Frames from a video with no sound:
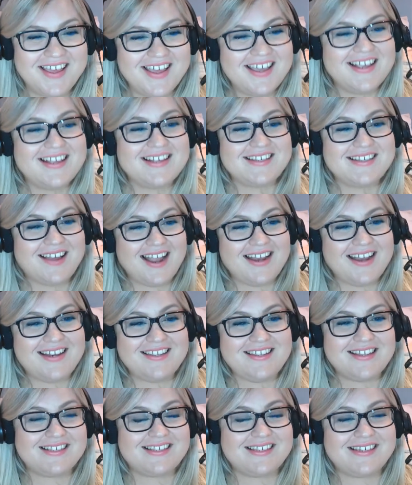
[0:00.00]
So I do
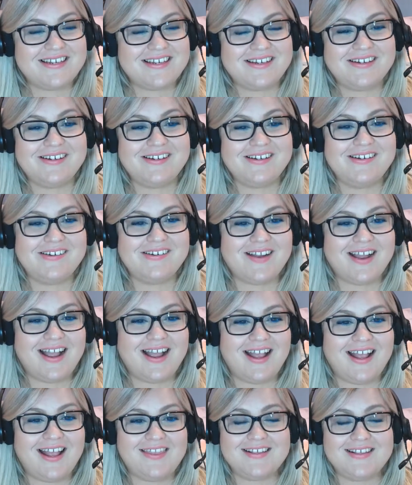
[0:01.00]
this too,
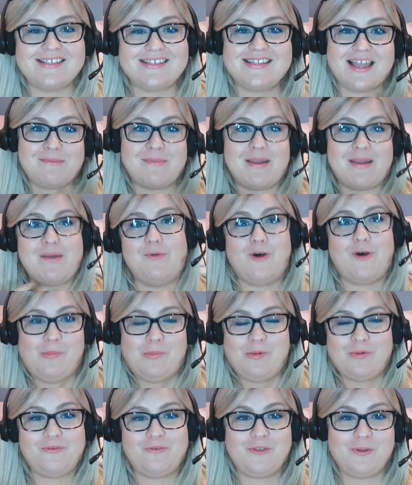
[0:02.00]
and this is like my
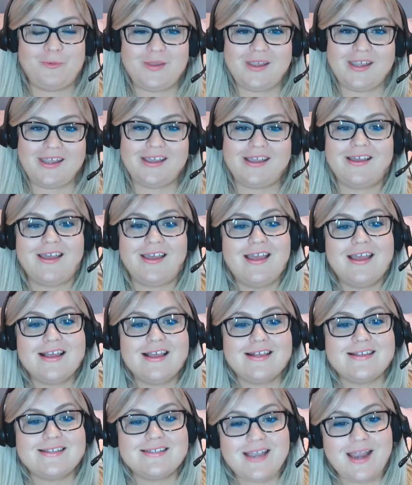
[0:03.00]
warm-up for the week.
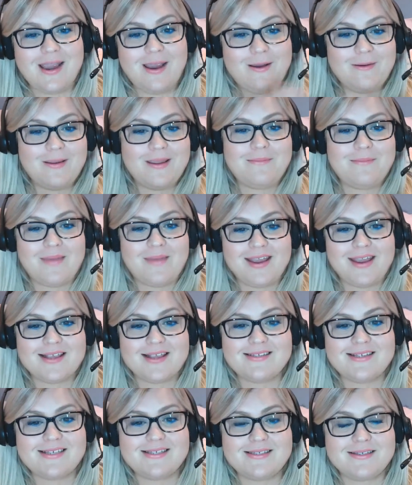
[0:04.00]
So in
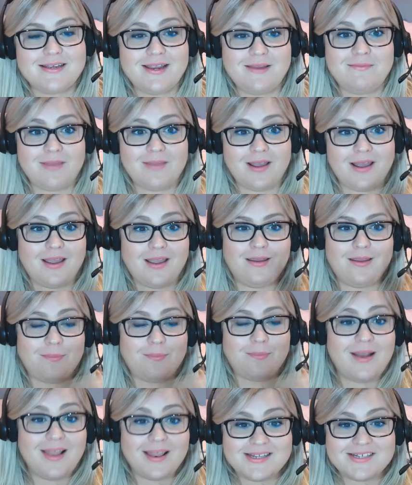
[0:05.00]
my
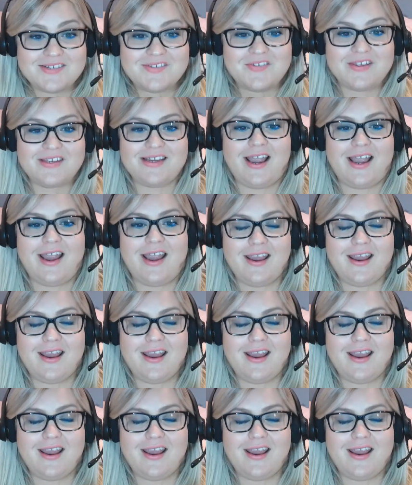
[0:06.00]
plans for the day,